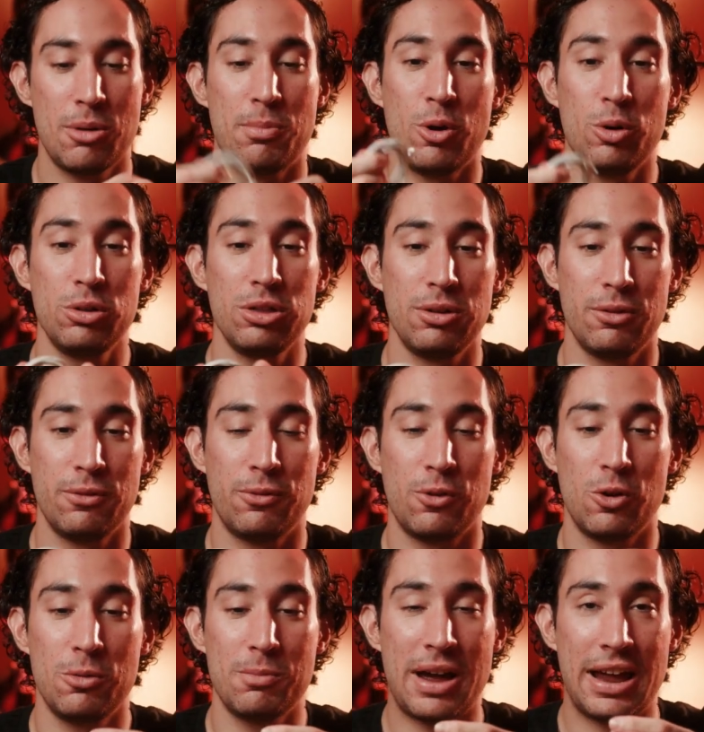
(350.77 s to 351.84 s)
both
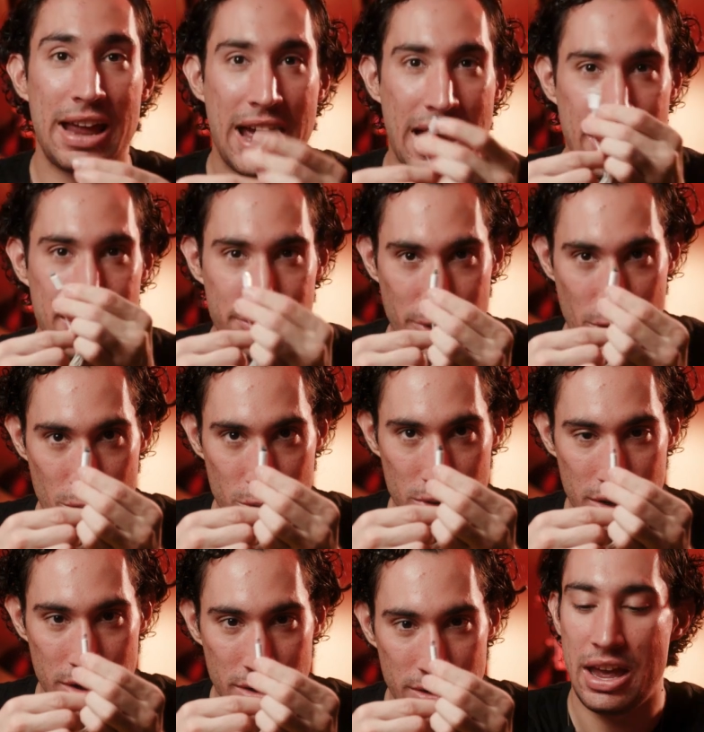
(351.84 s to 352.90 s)
for my
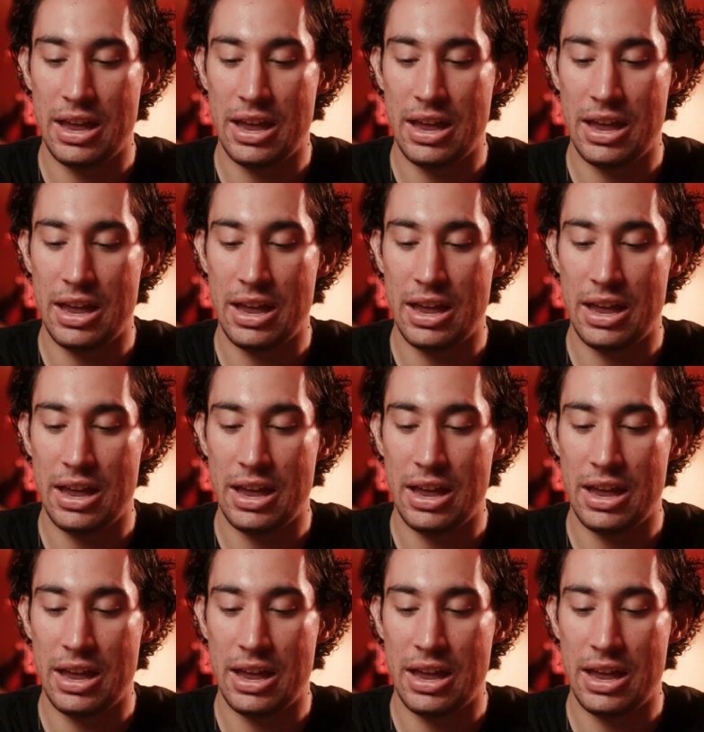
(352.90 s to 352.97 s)
iPhone